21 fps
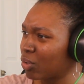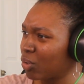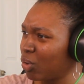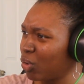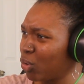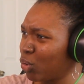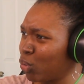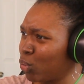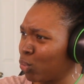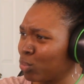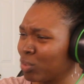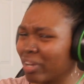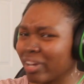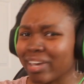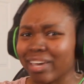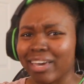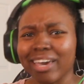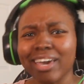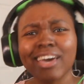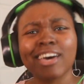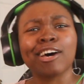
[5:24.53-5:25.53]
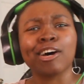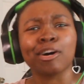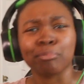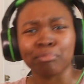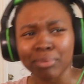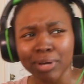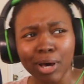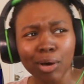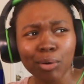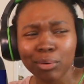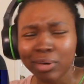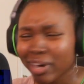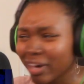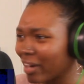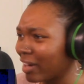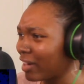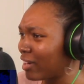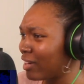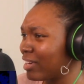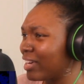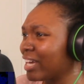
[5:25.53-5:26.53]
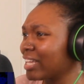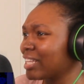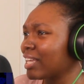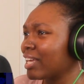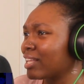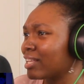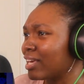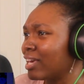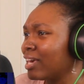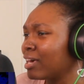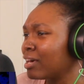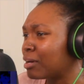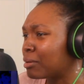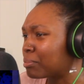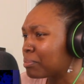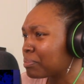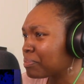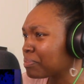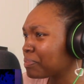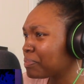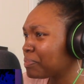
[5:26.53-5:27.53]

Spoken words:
Ooh, the hip. Okay, got that hip.